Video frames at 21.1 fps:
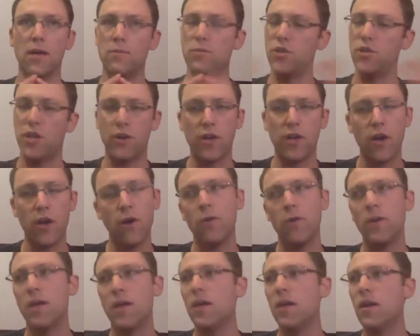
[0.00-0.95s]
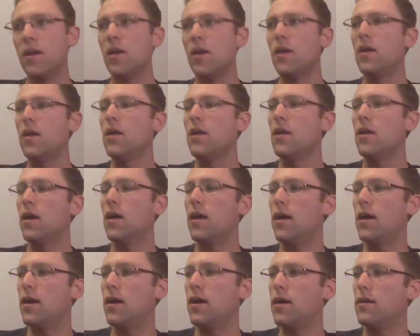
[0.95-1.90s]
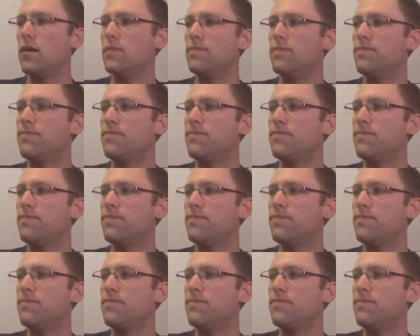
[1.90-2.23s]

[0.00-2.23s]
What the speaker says: share code. But